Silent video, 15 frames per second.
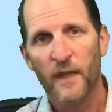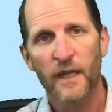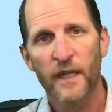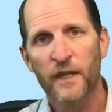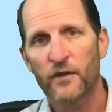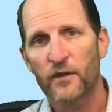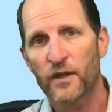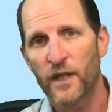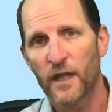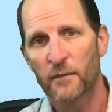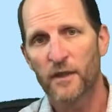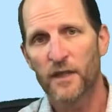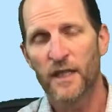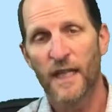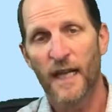either a
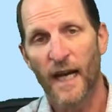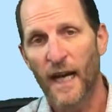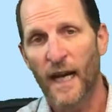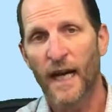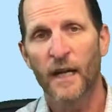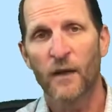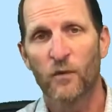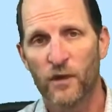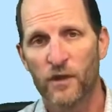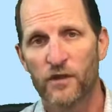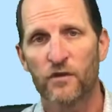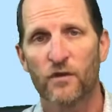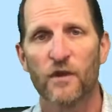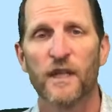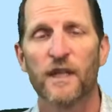WDI, wood
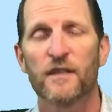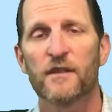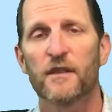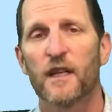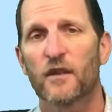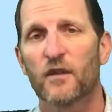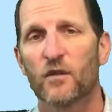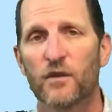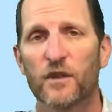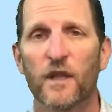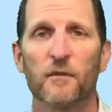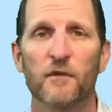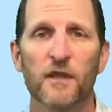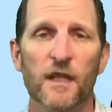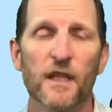destroying insect, or
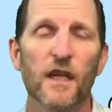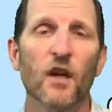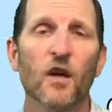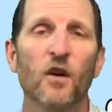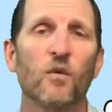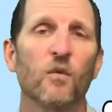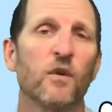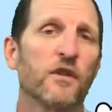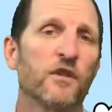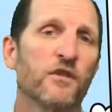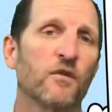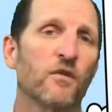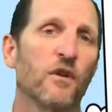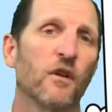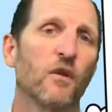WDO, wood
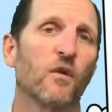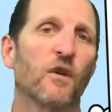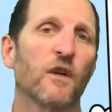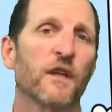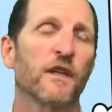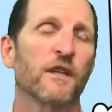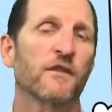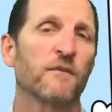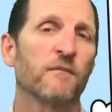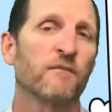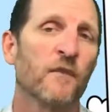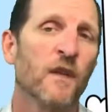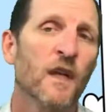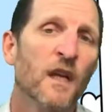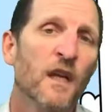destroying organism.
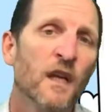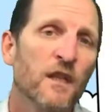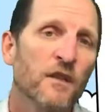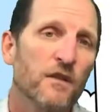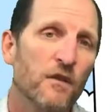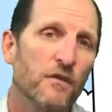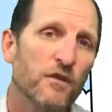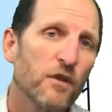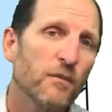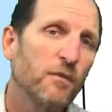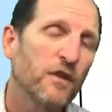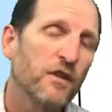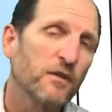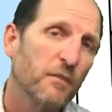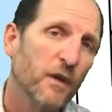So
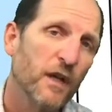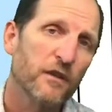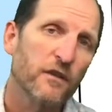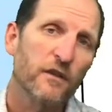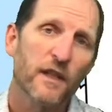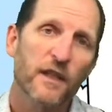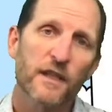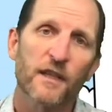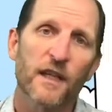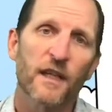Super Inspector is a